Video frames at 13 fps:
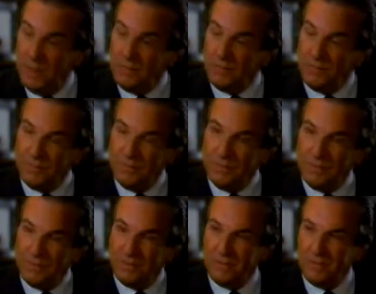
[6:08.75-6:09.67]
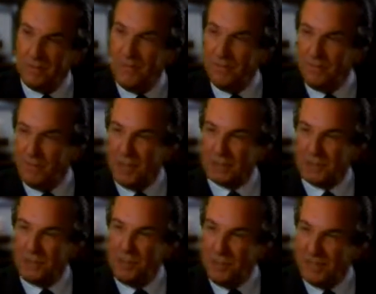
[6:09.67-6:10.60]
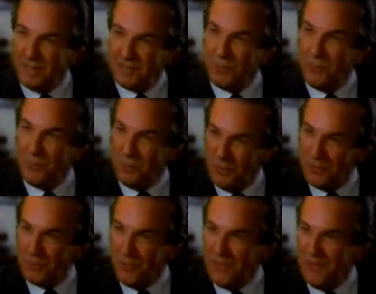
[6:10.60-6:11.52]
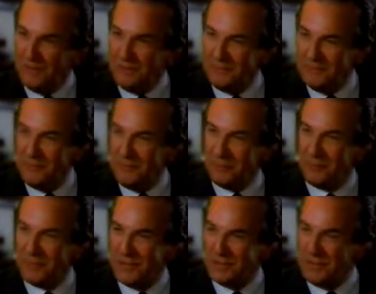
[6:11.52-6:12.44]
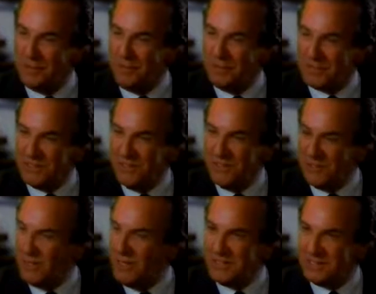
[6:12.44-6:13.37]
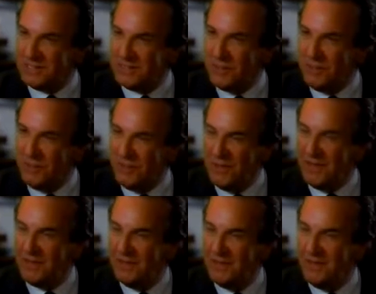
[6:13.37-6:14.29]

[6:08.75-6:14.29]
Well, that possibly makes it all worthwhile. Yeah. Some people say the chase is everything.